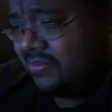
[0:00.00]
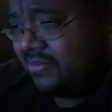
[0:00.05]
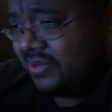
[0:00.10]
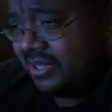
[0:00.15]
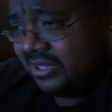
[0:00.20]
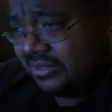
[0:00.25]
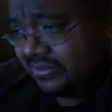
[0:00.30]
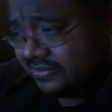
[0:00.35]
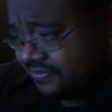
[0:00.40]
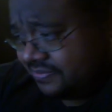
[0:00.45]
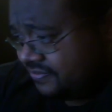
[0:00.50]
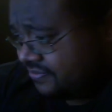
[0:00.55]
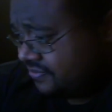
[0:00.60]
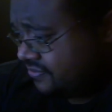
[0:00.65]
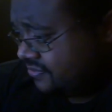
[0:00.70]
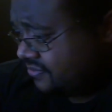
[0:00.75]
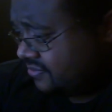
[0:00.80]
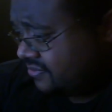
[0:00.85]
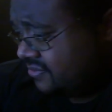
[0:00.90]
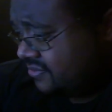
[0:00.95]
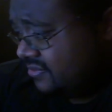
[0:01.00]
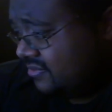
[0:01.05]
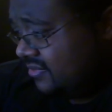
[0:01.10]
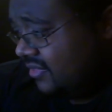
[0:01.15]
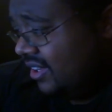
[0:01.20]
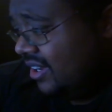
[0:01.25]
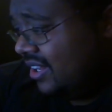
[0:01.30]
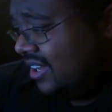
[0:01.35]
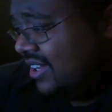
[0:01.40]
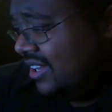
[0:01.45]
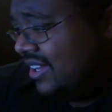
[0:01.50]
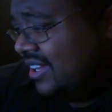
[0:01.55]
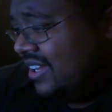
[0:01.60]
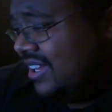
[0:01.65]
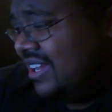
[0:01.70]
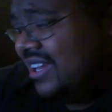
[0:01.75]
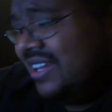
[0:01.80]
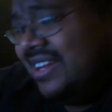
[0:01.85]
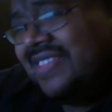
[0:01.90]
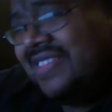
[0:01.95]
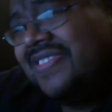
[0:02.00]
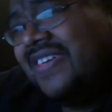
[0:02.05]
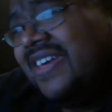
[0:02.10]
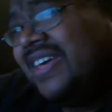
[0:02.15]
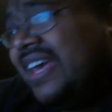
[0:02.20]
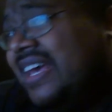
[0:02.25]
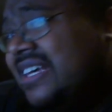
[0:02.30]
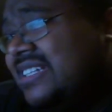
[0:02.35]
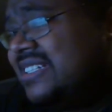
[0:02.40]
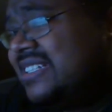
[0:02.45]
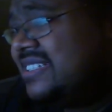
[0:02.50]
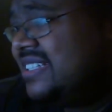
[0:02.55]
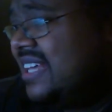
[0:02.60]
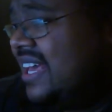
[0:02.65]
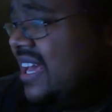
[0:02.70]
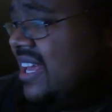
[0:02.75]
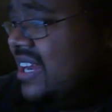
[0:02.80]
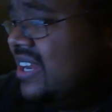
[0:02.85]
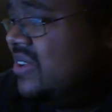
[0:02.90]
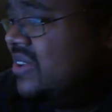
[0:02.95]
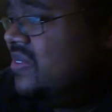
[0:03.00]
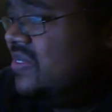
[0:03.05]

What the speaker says: be. And the thing is that,